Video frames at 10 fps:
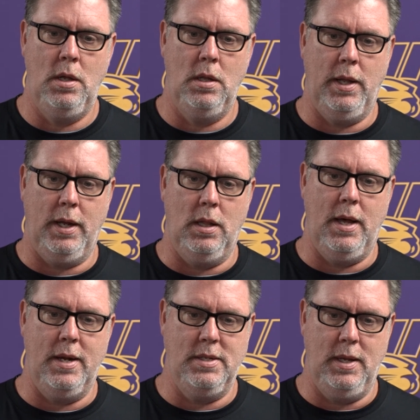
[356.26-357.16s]
like a
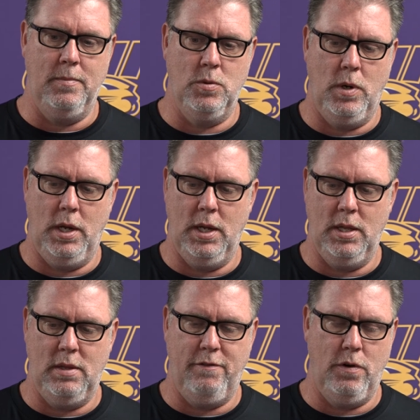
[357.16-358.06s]
lot of teams where you
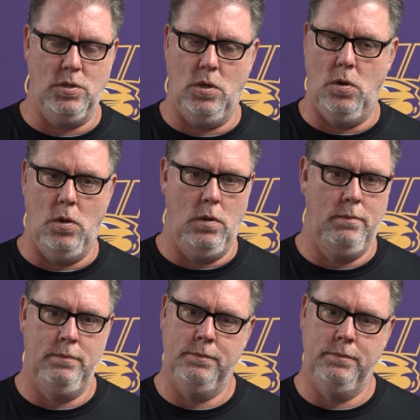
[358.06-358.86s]
get the first goal,